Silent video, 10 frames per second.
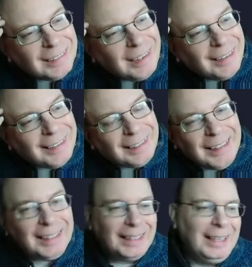I
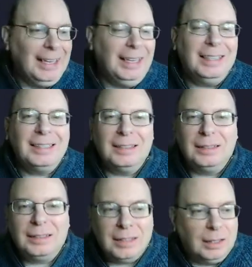think, is
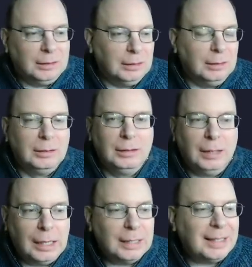done. And
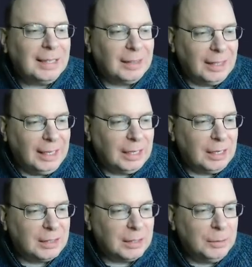I say I think because
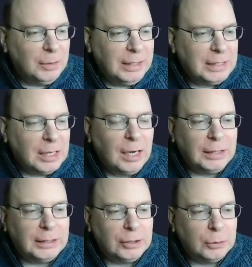I'm not entirely
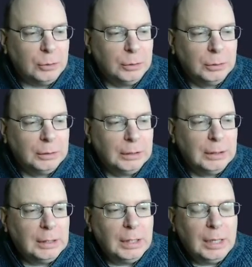sure
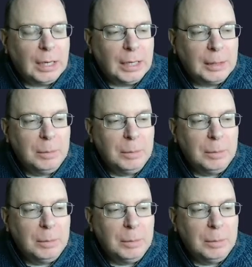um,